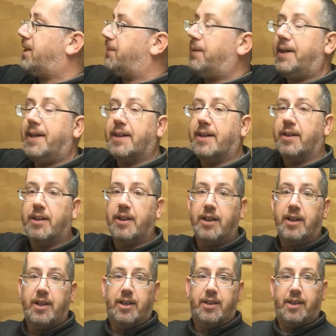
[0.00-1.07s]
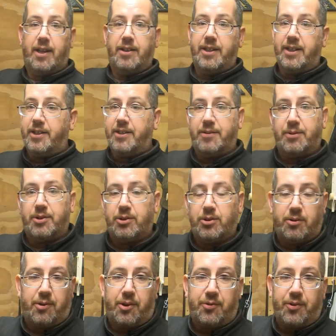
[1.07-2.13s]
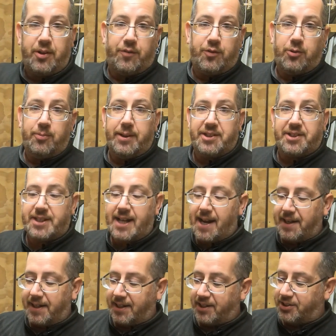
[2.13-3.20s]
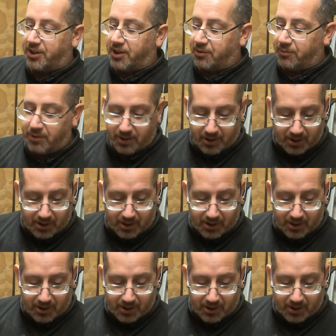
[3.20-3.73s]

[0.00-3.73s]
up here that needed sort of three or four minutes sanding. So